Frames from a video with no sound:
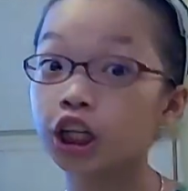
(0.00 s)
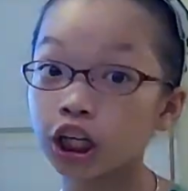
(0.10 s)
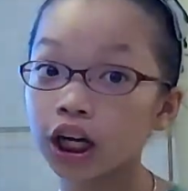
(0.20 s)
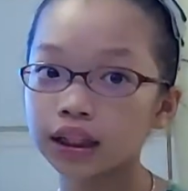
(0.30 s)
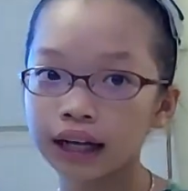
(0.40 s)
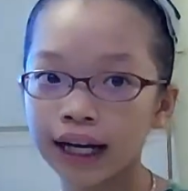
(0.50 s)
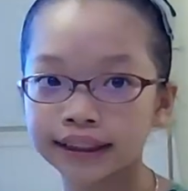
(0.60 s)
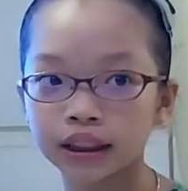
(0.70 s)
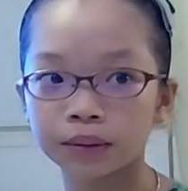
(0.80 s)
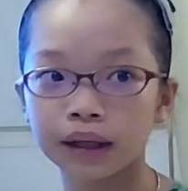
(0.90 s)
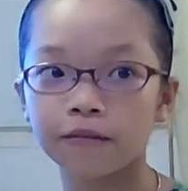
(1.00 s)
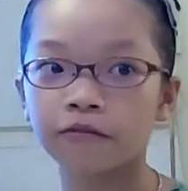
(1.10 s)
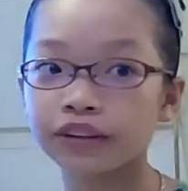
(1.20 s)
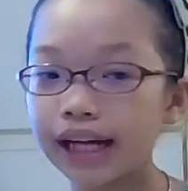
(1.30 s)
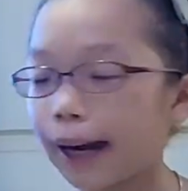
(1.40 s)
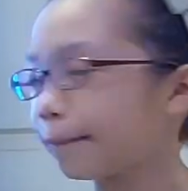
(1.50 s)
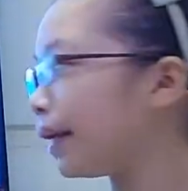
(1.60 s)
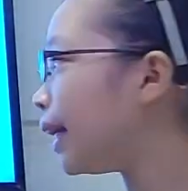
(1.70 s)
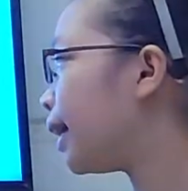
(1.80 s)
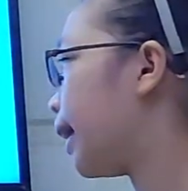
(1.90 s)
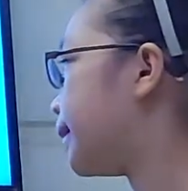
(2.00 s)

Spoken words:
good customer, like VIP